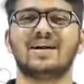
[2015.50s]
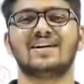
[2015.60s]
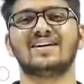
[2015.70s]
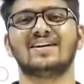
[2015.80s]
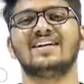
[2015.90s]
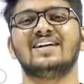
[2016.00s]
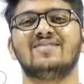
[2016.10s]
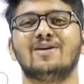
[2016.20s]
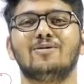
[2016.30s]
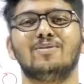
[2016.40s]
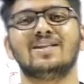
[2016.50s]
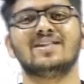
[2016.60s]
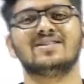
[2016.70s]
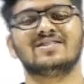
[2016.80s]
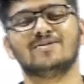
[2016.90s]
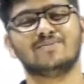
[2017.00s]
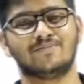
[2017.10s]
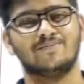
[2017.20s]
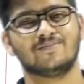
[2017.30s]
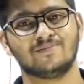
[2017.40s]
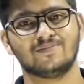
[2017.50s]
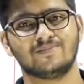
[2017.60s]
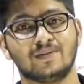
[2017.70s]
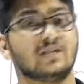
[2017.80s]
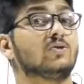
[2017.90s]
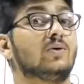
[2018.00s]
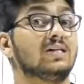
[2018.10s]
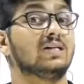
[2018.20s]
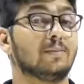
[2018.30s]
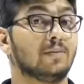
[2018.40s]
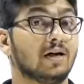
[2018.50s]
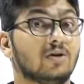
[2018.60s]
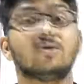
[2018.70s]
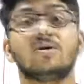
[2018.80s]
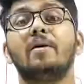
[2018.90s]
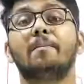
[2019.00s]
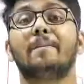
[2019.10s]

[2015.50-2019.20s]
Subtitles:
matter, it will be the same. So what is amplitude?